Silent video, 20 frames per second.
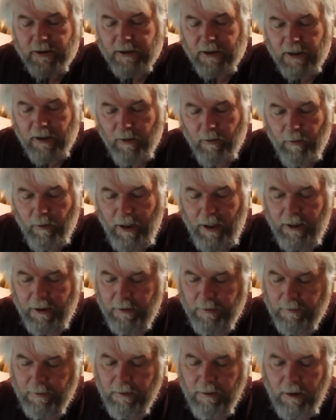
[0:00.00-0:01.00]
as they get
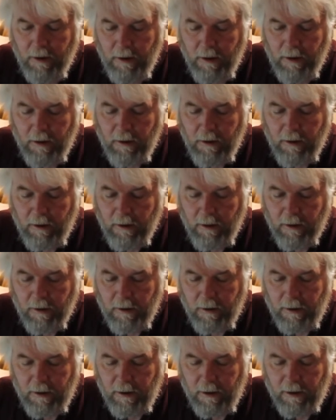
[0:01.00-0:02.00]
wet.
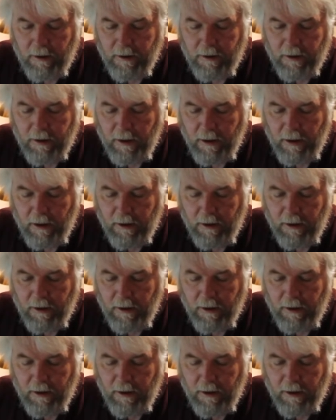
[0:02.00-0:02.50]
And